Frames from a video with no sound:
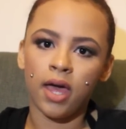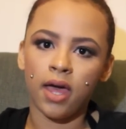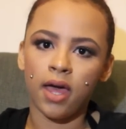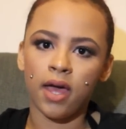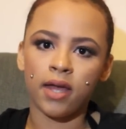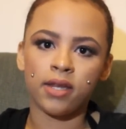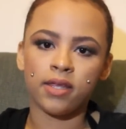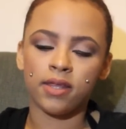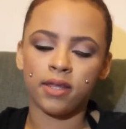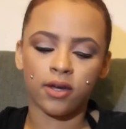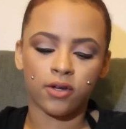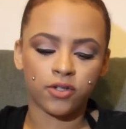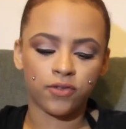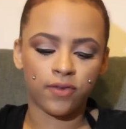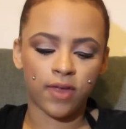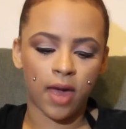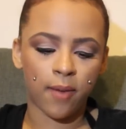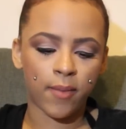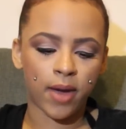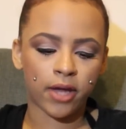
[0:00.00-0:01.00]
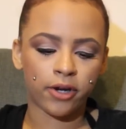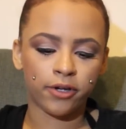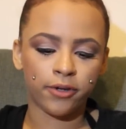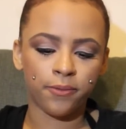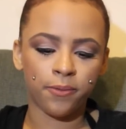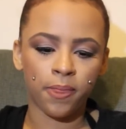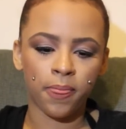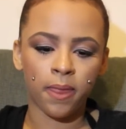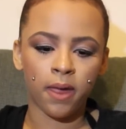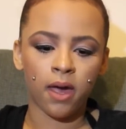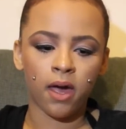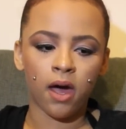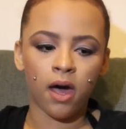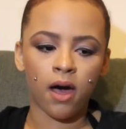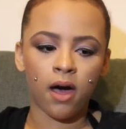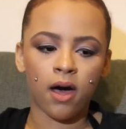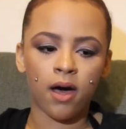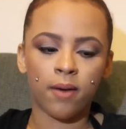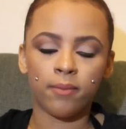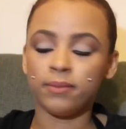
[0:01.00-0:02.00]
anything else for that matter.
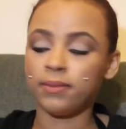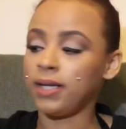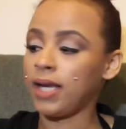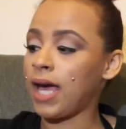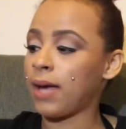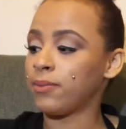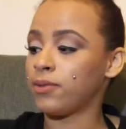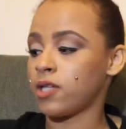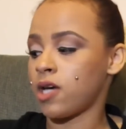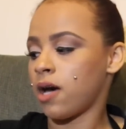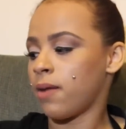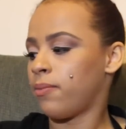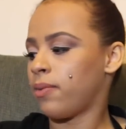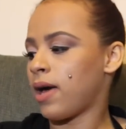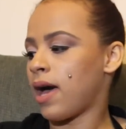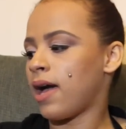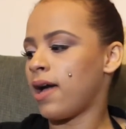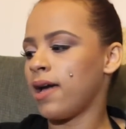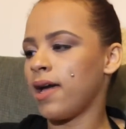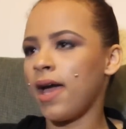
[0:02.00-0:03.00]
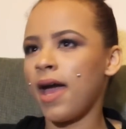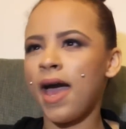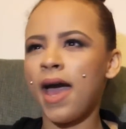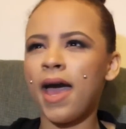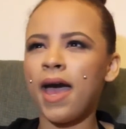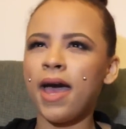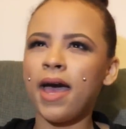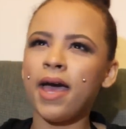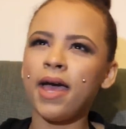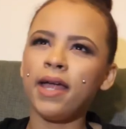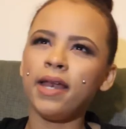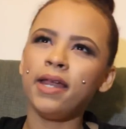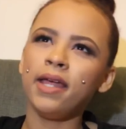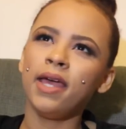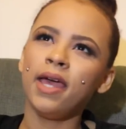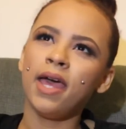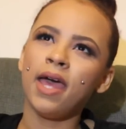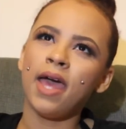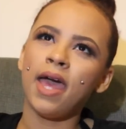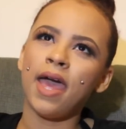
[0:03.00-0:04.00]
Laptop. I had
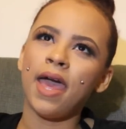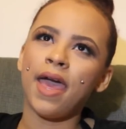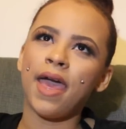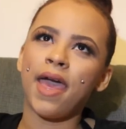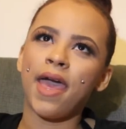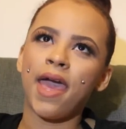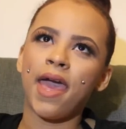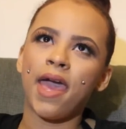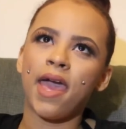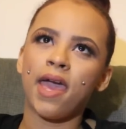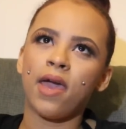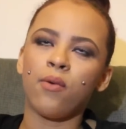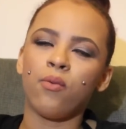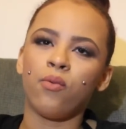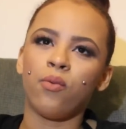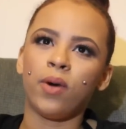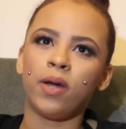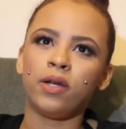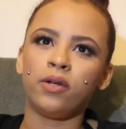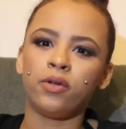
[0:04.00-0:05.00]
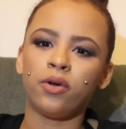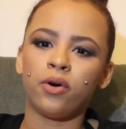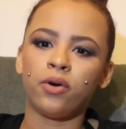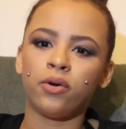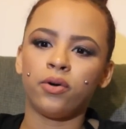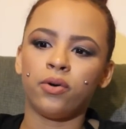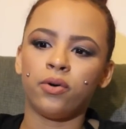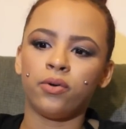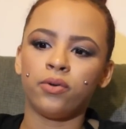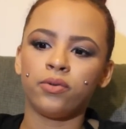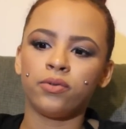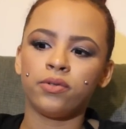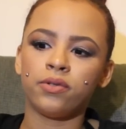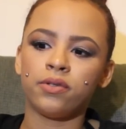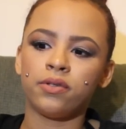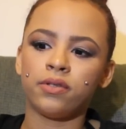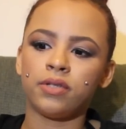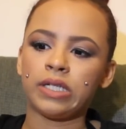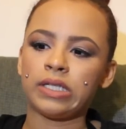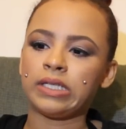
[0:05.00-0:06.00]
a
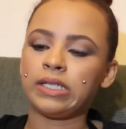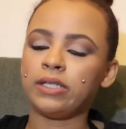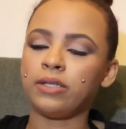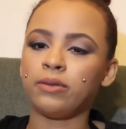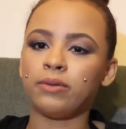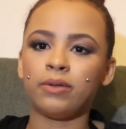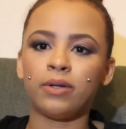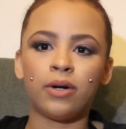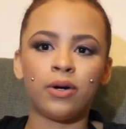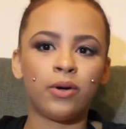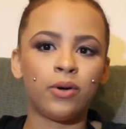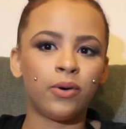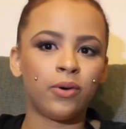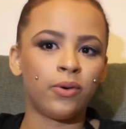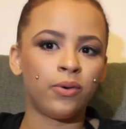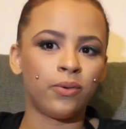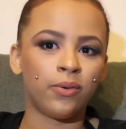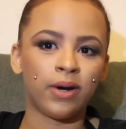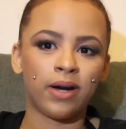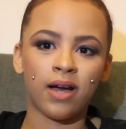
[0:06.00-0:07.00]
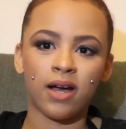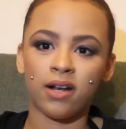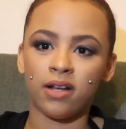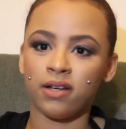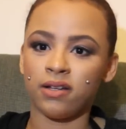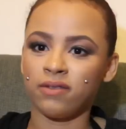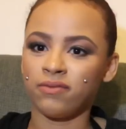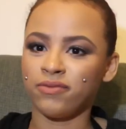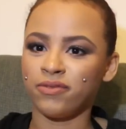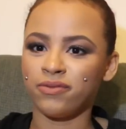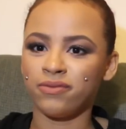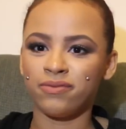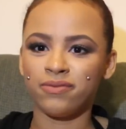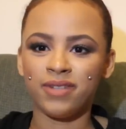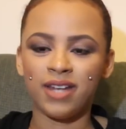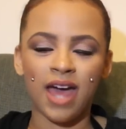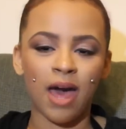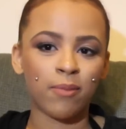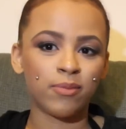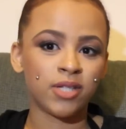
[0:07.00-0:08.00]
Windows, I don't know what kind of
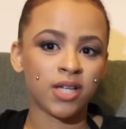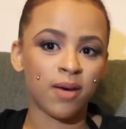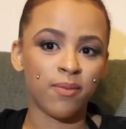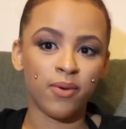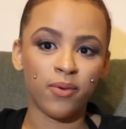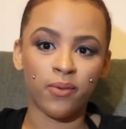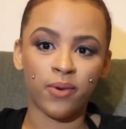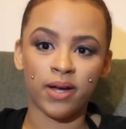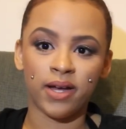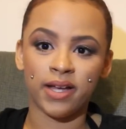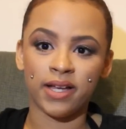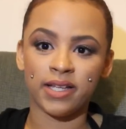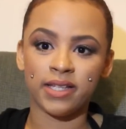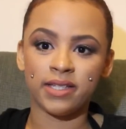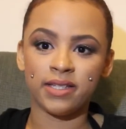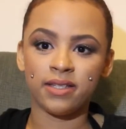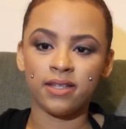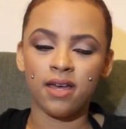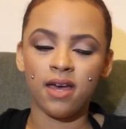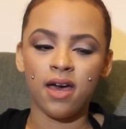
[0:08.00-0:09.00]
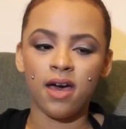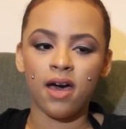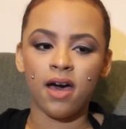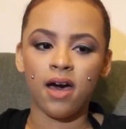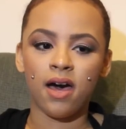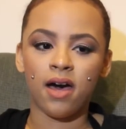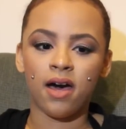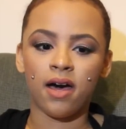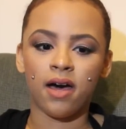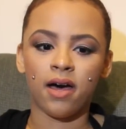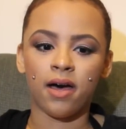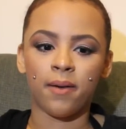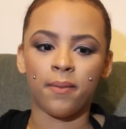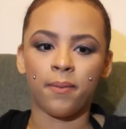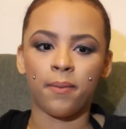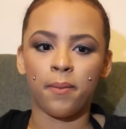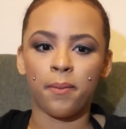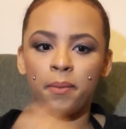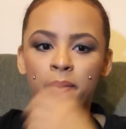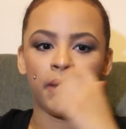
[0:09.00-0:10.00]
laptop it was,
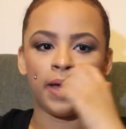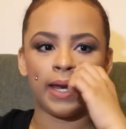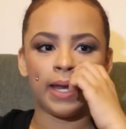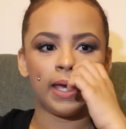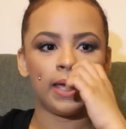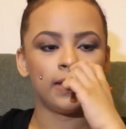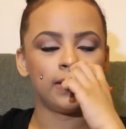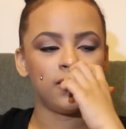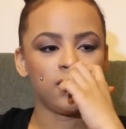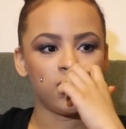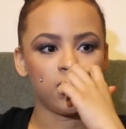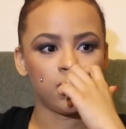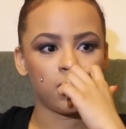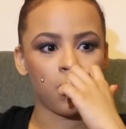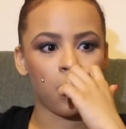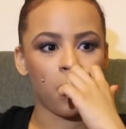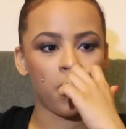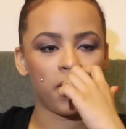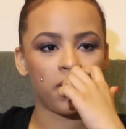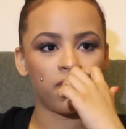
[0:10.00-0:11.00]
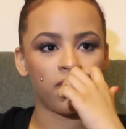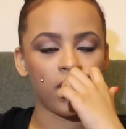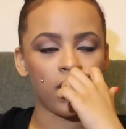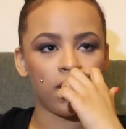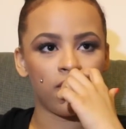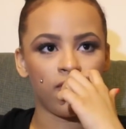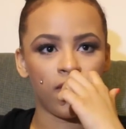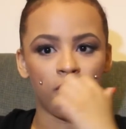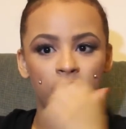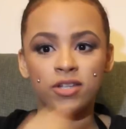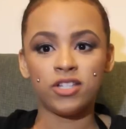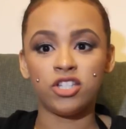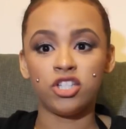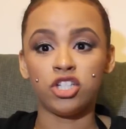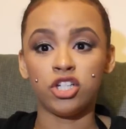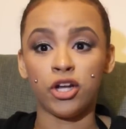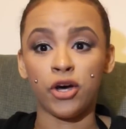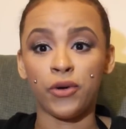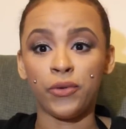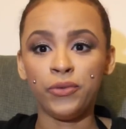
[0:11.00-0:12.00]
but it's going very, very
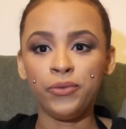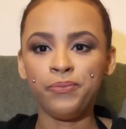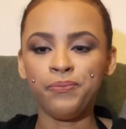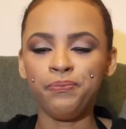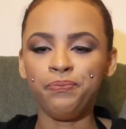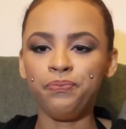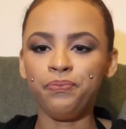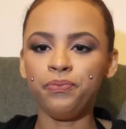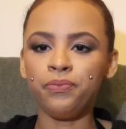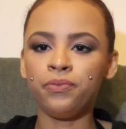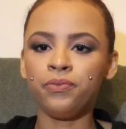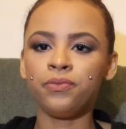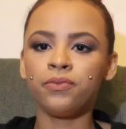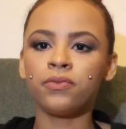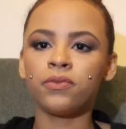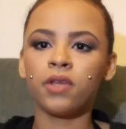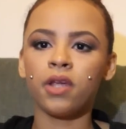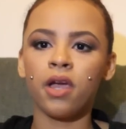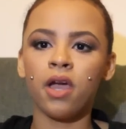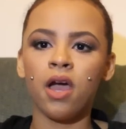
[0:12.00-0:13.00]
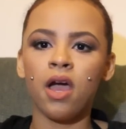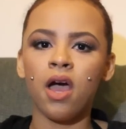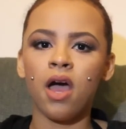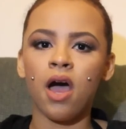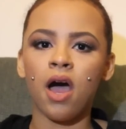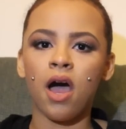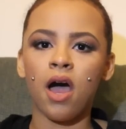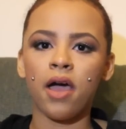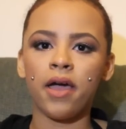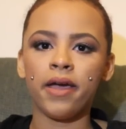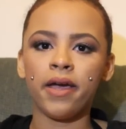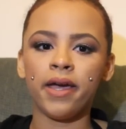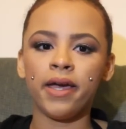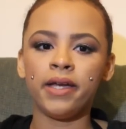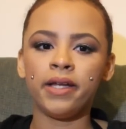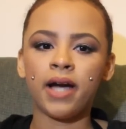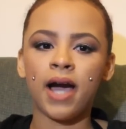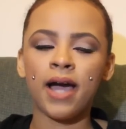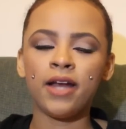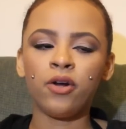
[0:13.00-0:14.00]
slow.
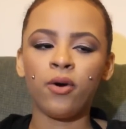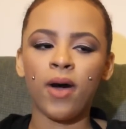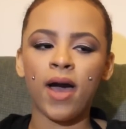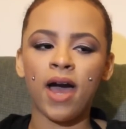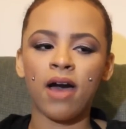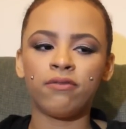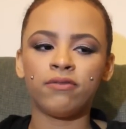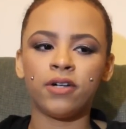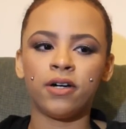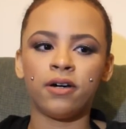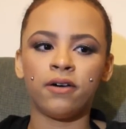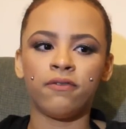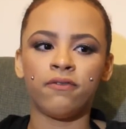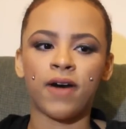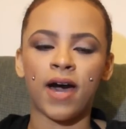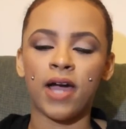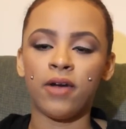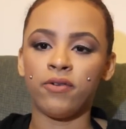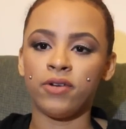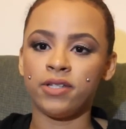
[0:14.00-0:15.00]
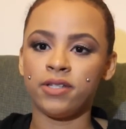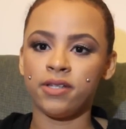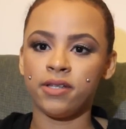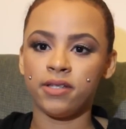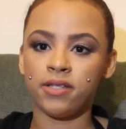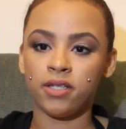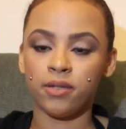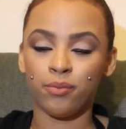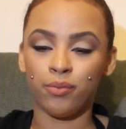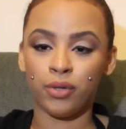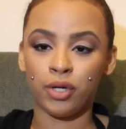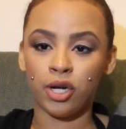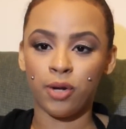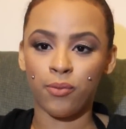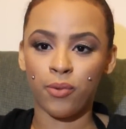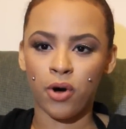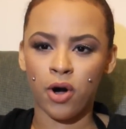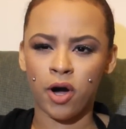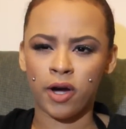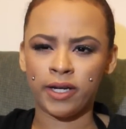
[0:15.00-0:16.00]
I don't have a virus system put
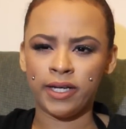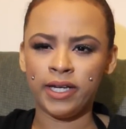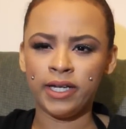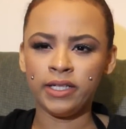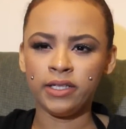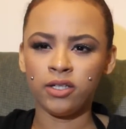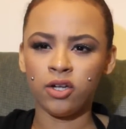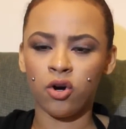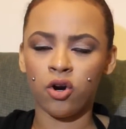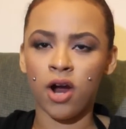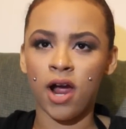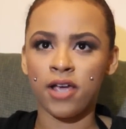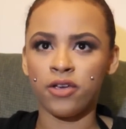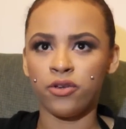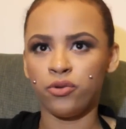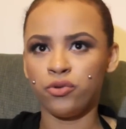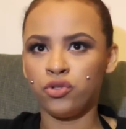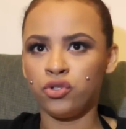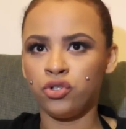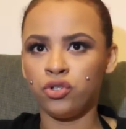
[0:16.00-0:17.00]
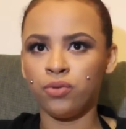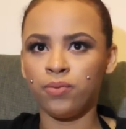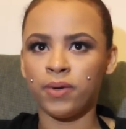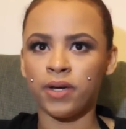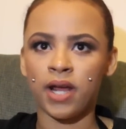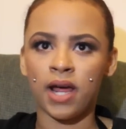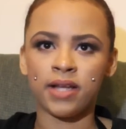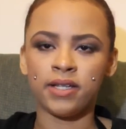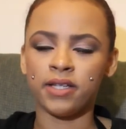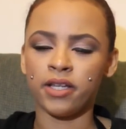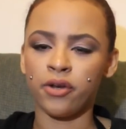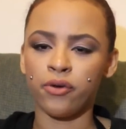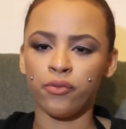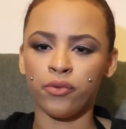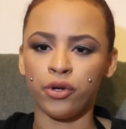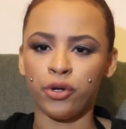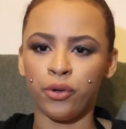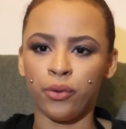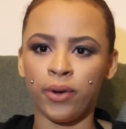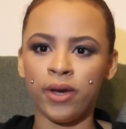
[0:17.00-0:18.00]
up on it, or I used to, but I didn't
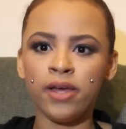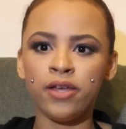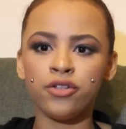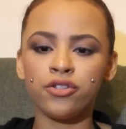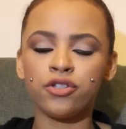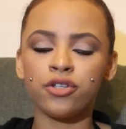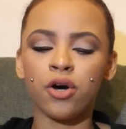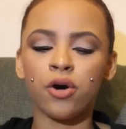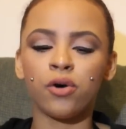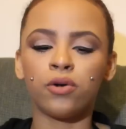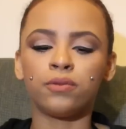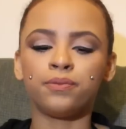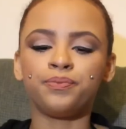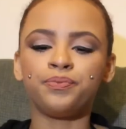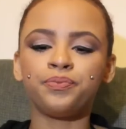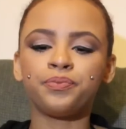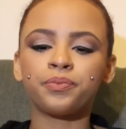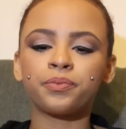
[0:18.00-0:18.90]
renew it, so